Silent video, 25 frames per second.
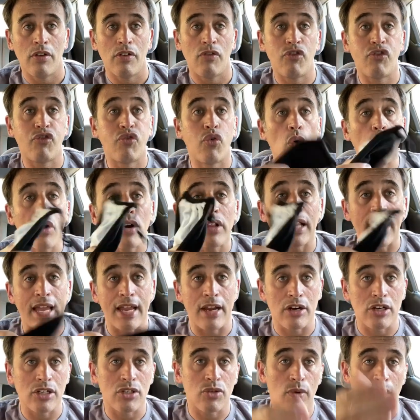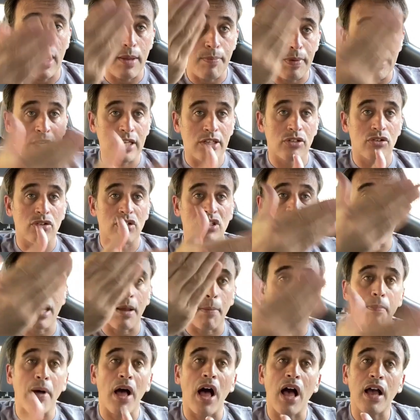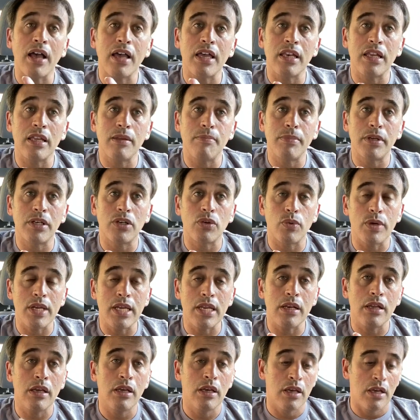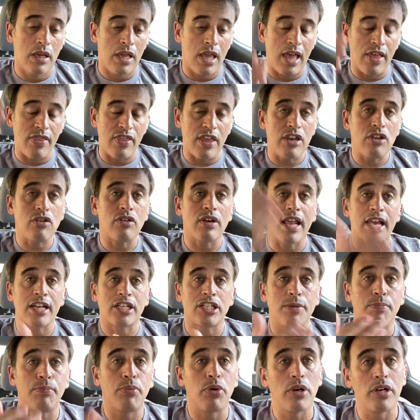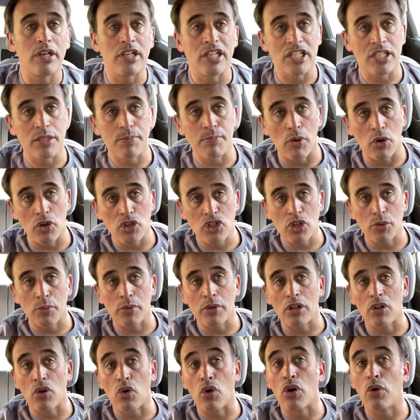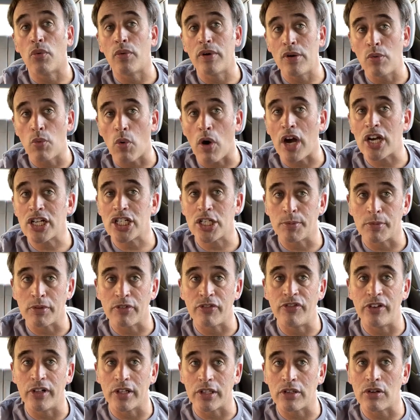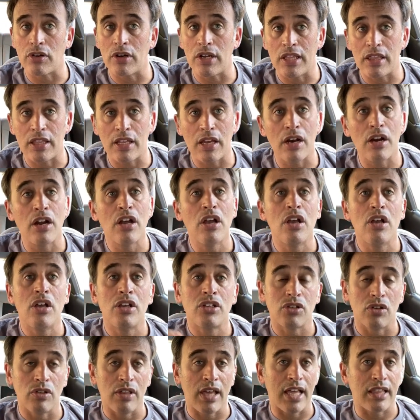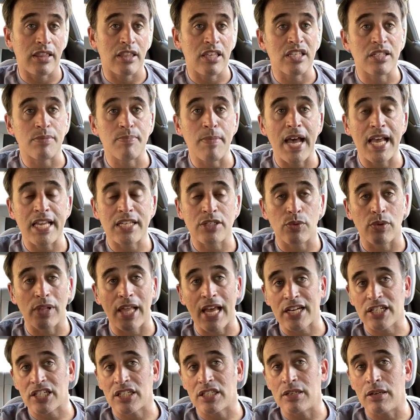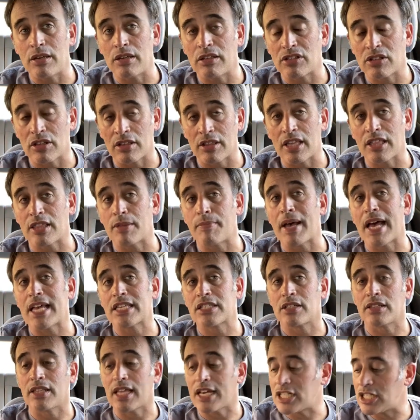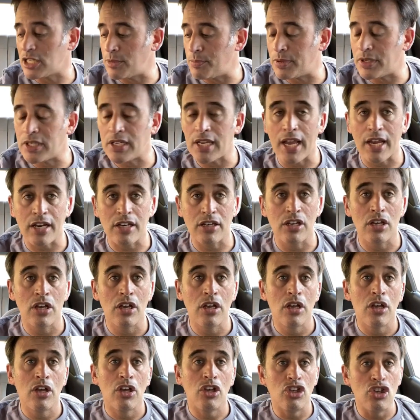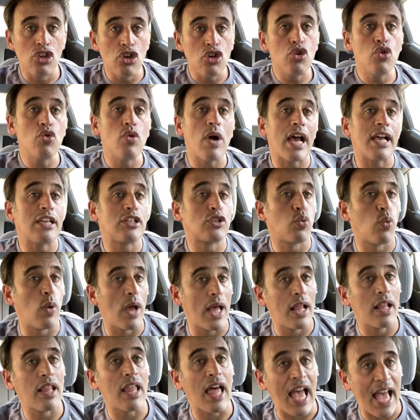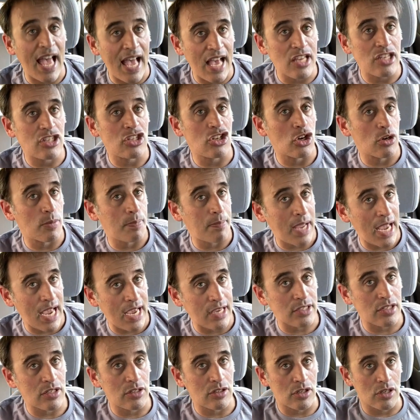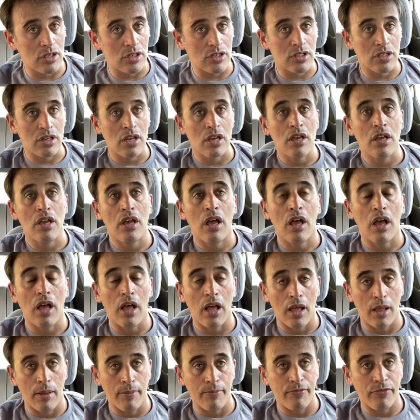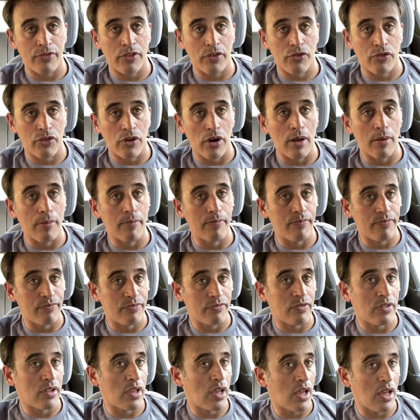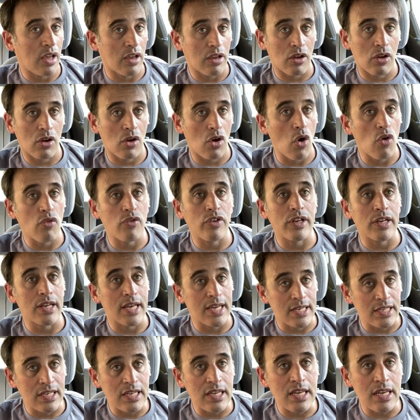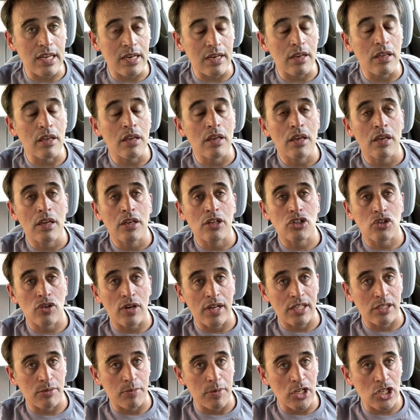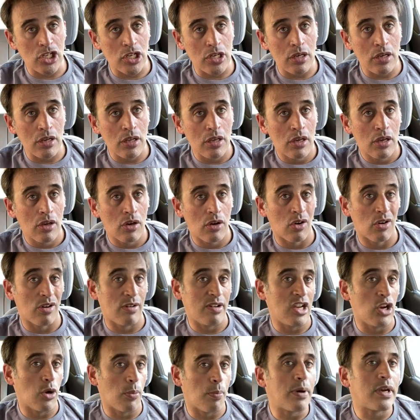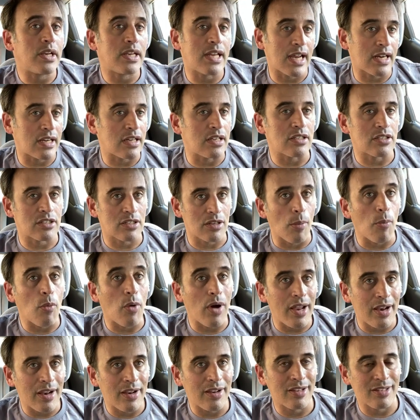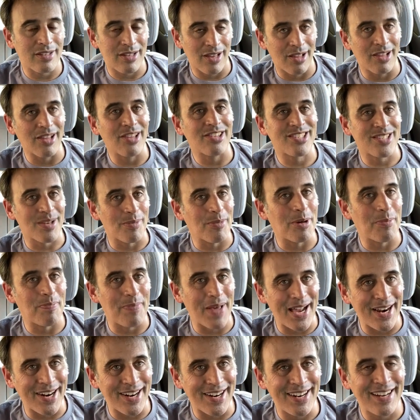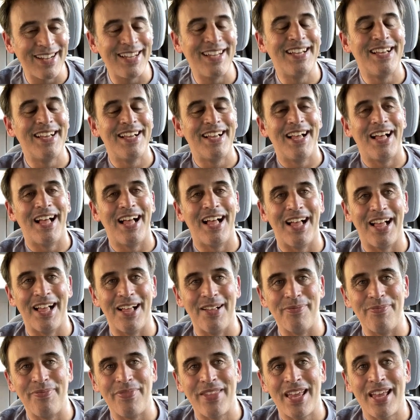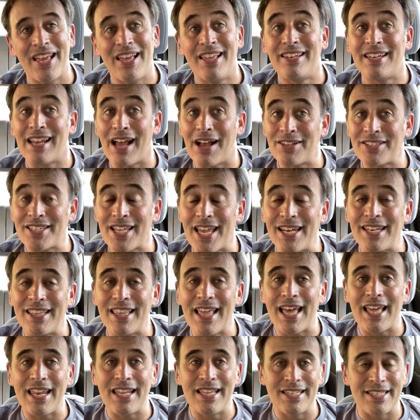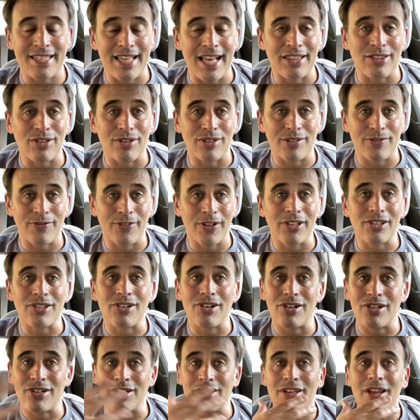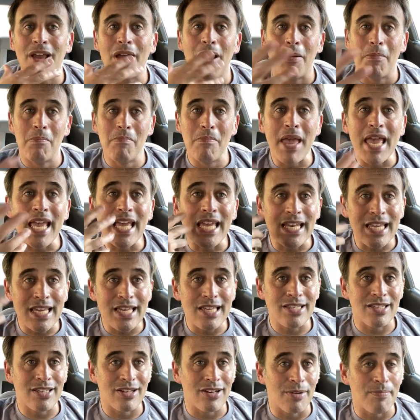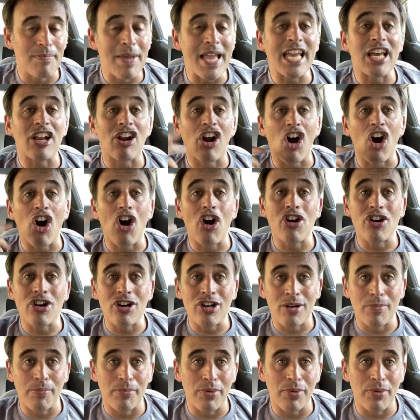four layers, right? Because there's like a pocket in between, and then you can actually put a disposable or rewashable filter in there so that this mask will actually, so that the mask will actually protect you as well as your passengers um, from uh, COVID-19 transmission or, you know, protect it somewhat, so somewhat better. Um, downside to that is that those filters make it easier, make it harder to